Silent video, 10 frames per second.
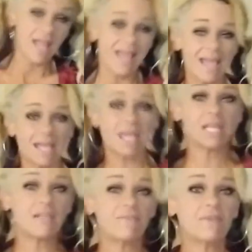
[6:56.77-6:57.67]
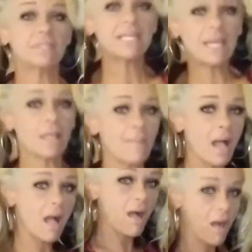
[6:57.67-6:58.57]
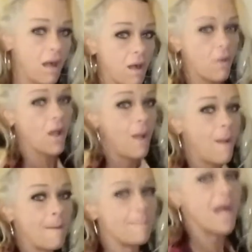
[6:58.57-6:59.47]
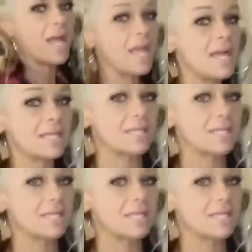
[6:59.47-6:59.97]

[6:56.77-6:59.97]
Hey, if you tell my heart, my ain't